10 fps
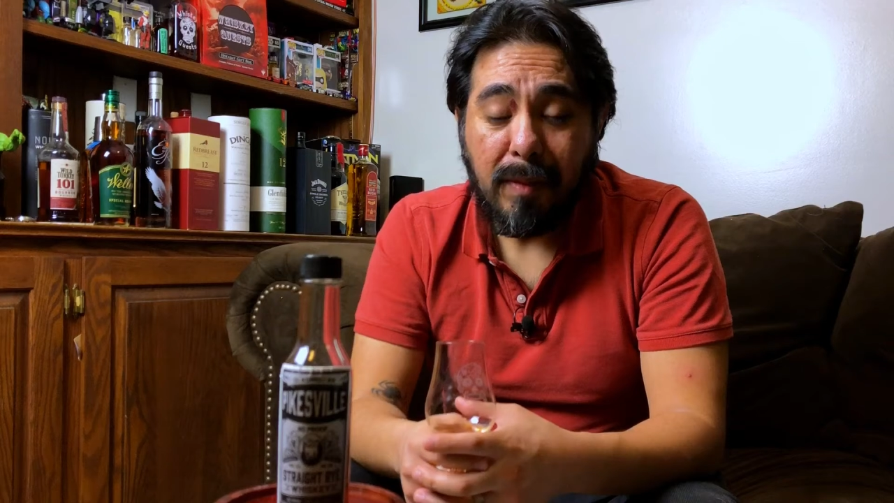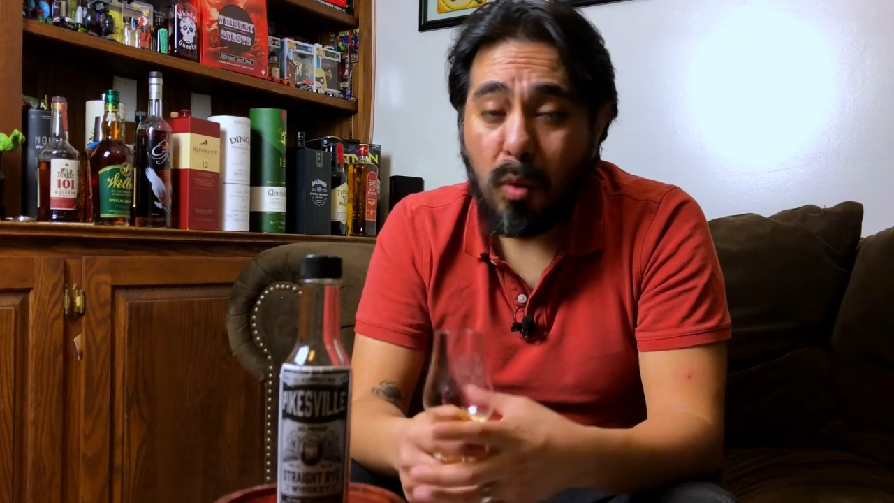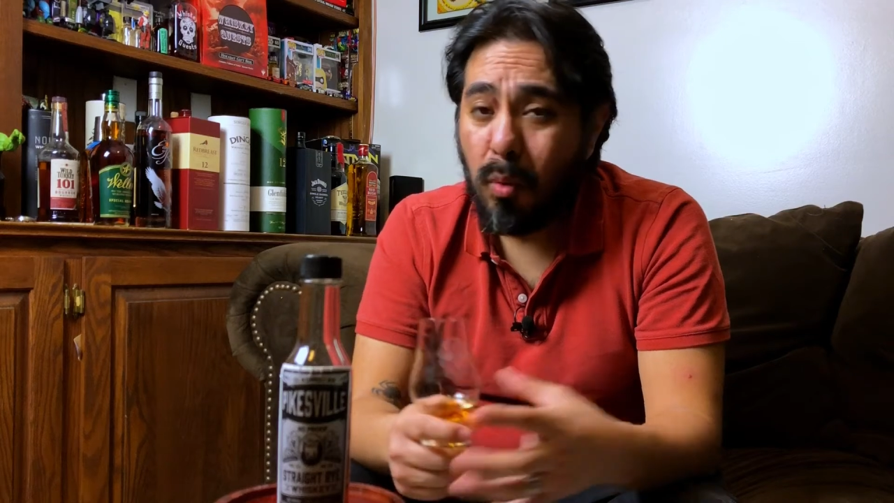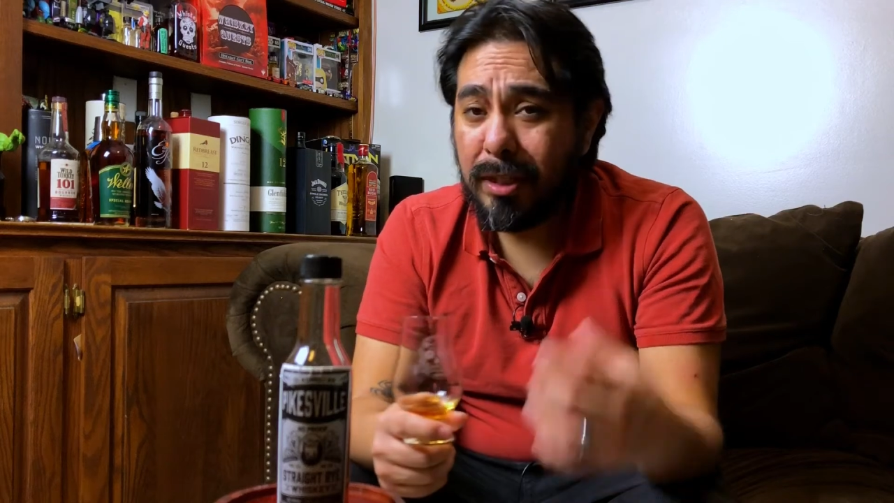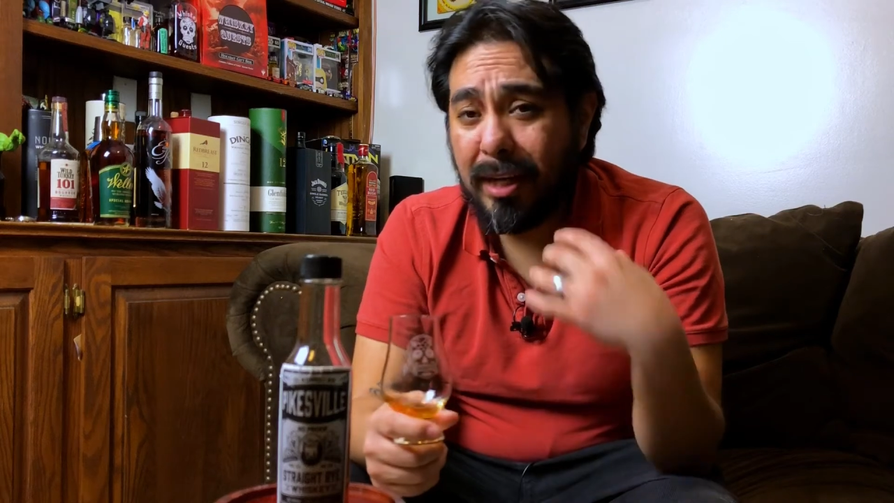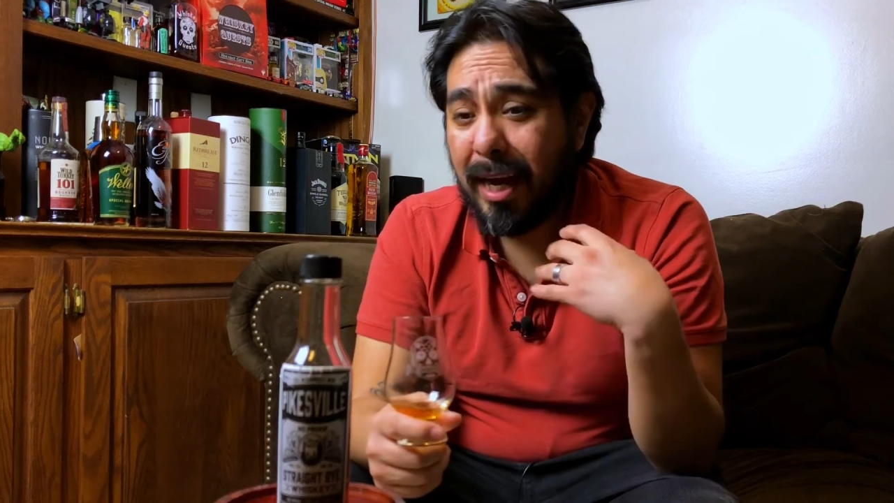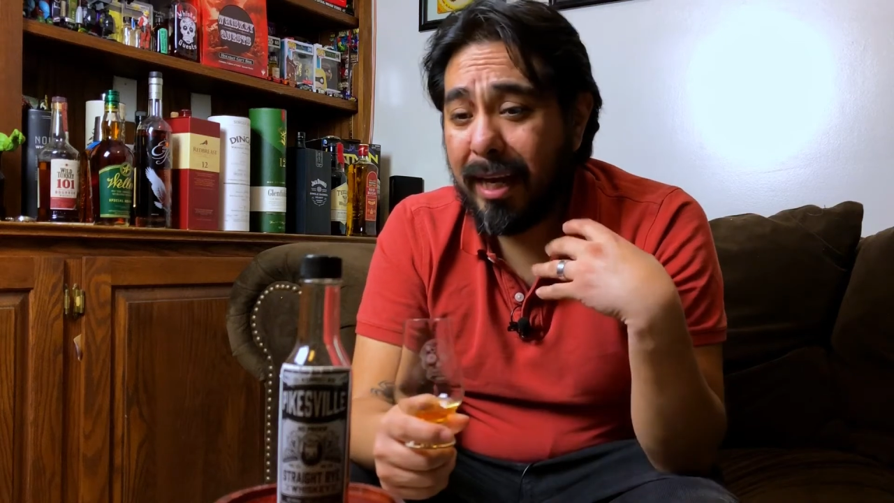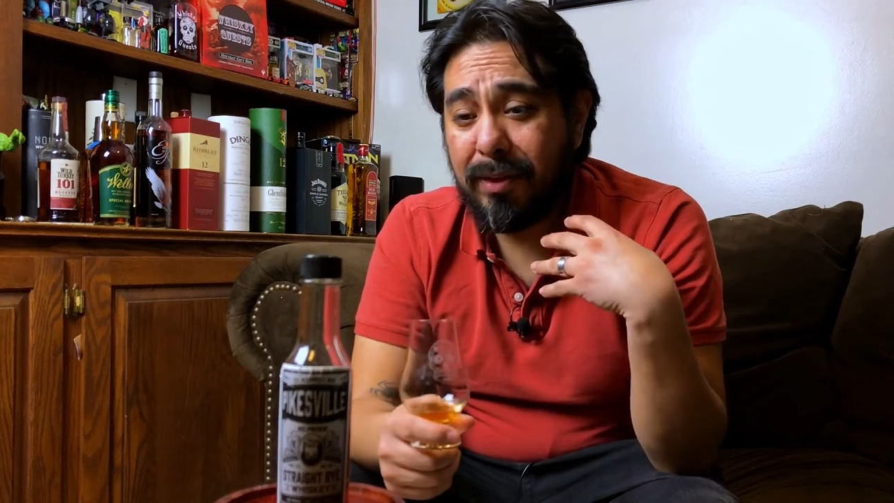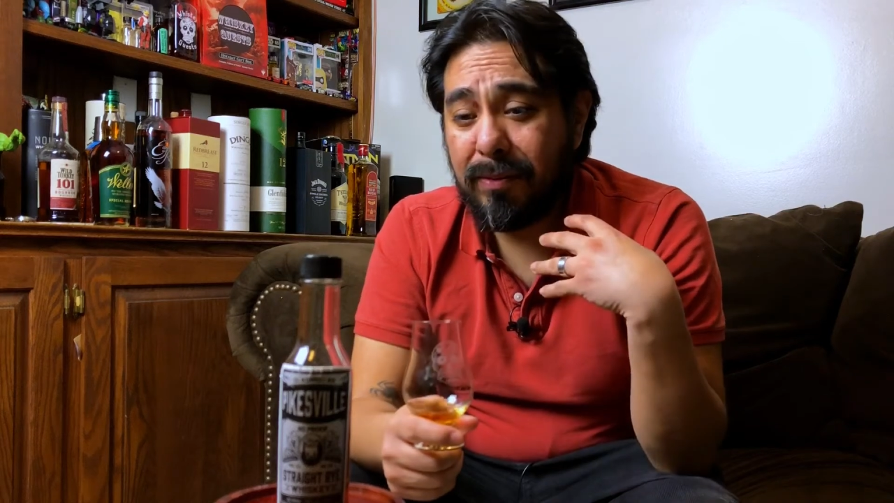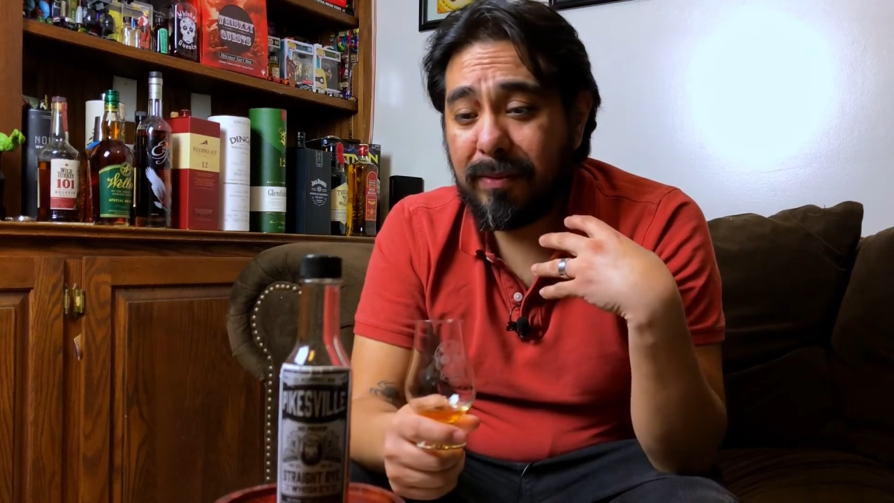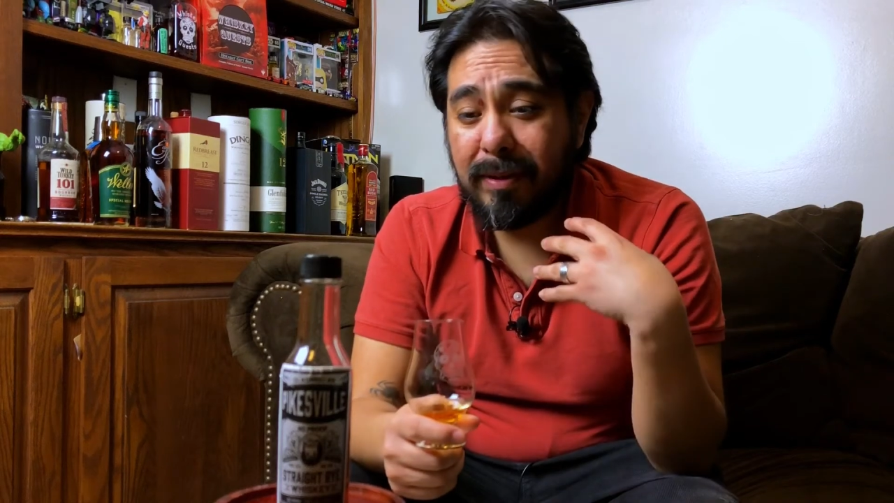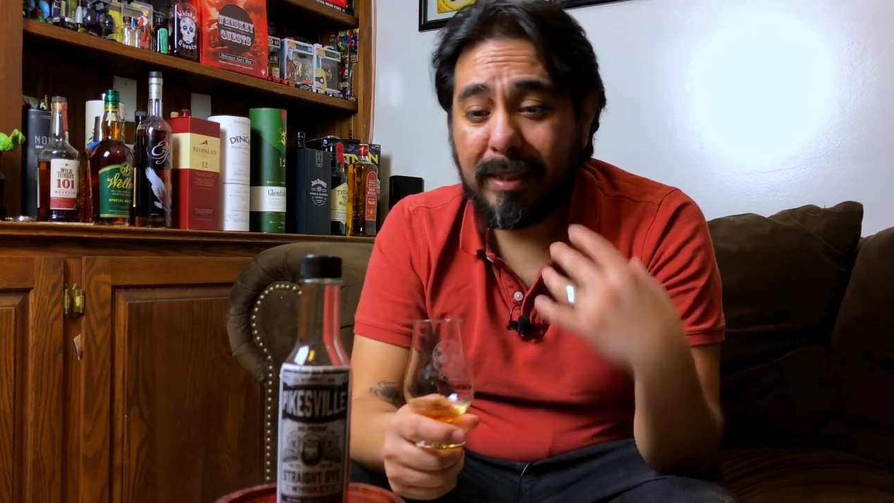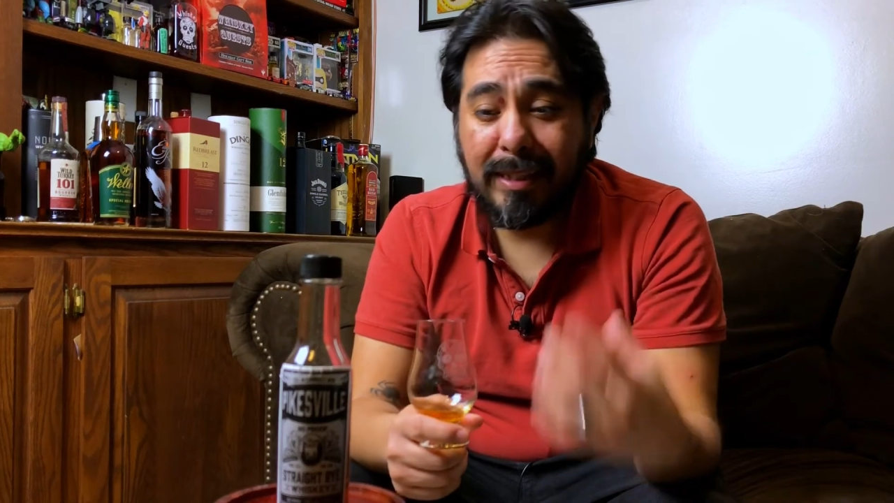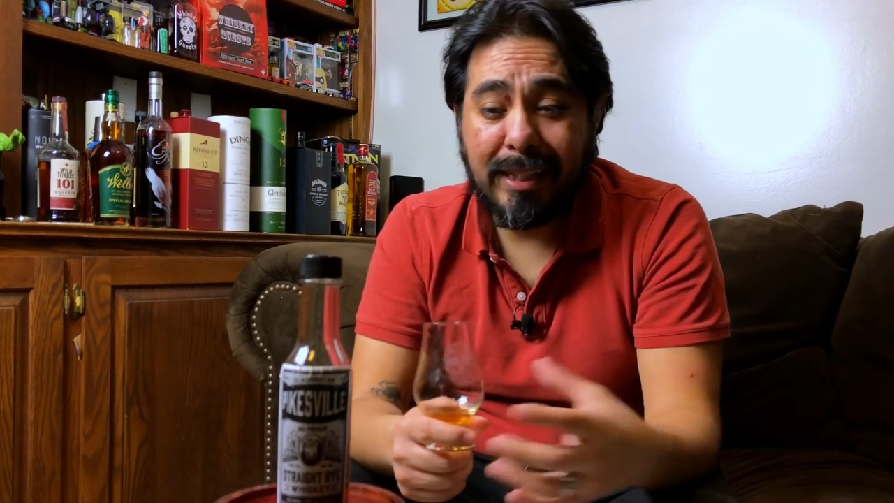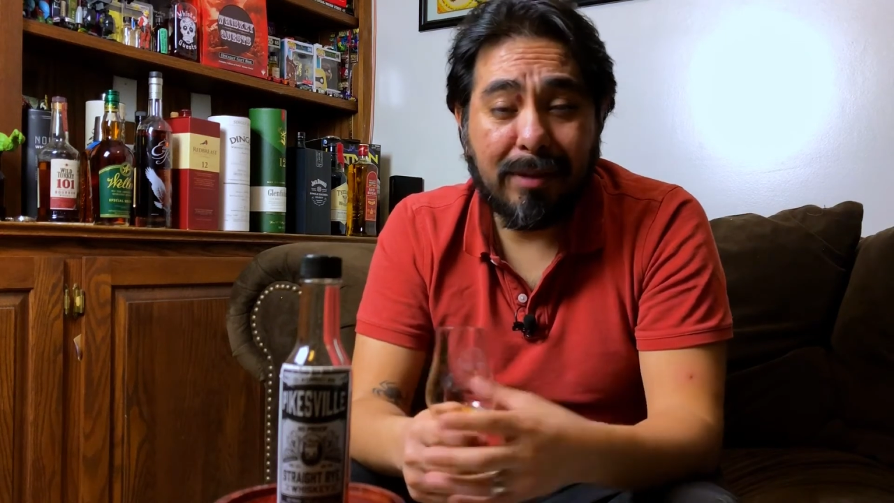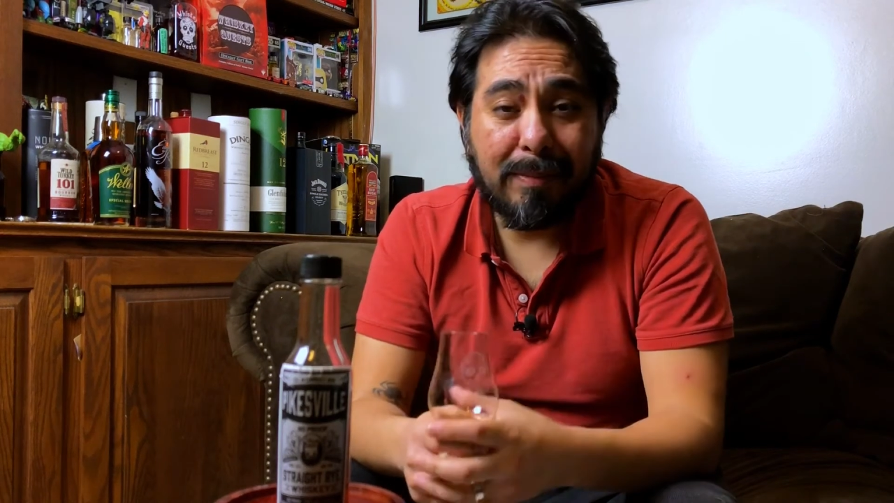which I don't consider